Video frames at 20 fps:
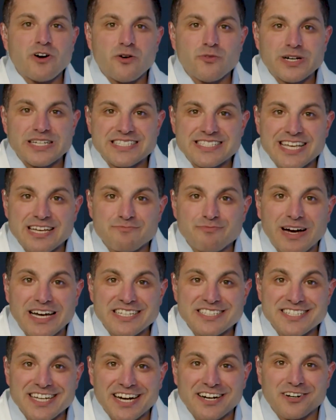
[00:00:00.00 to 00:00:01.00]
always said my
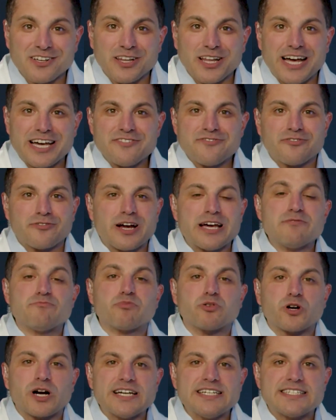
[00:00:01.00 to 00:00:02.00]
entire life, right?
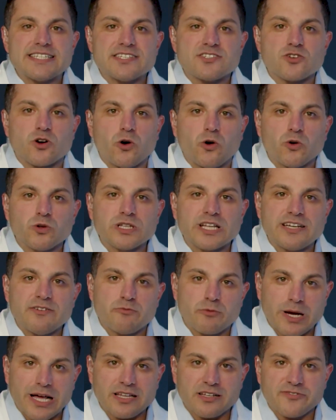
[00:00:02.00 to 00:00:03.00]
Price is only
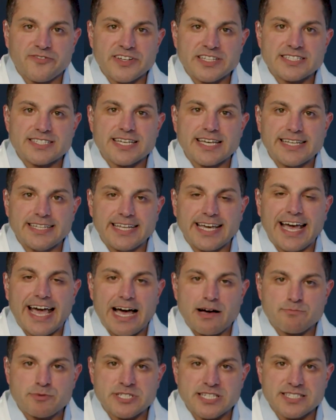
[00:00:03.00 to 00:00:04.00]
relevant in the
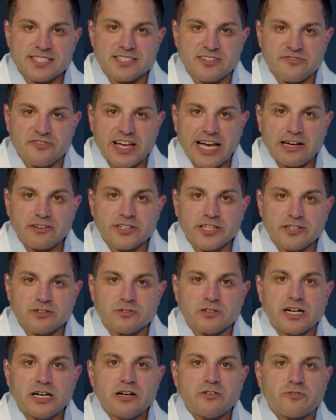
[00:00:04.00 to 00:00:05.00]
absence of
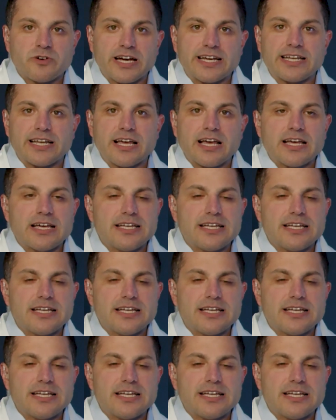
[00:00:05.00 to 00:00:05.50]
value, right?